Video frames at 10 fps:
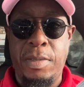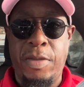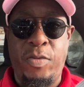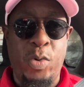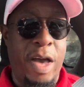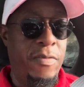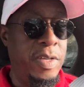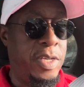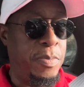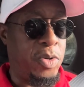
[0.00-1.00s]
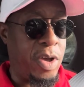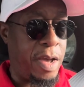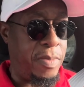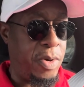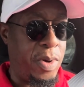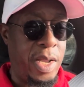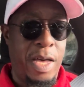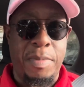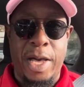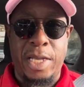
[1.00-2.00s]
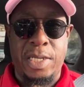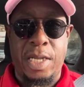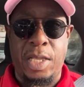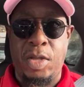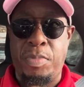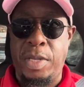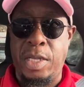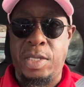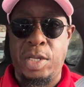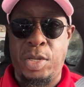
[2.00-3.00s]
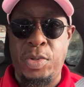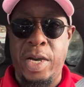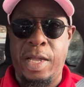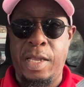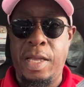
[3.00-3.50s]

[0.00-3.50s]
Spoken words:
If you haven't subscribed already, I'm asking you please to do that.